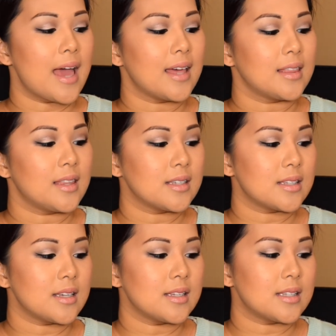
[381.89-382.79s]
and
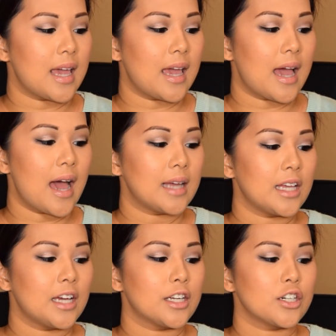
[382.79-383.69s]
this is a
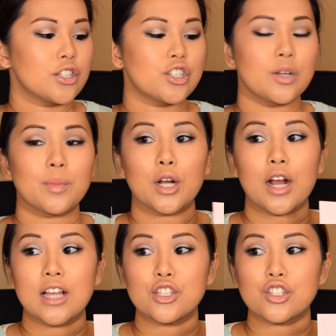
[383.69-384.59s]
highlighter, shimmer,
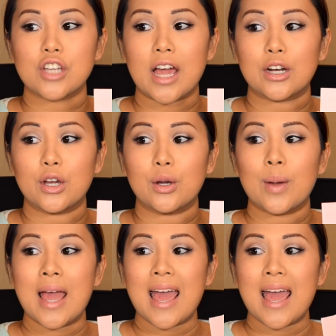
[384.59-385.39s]
and shadow,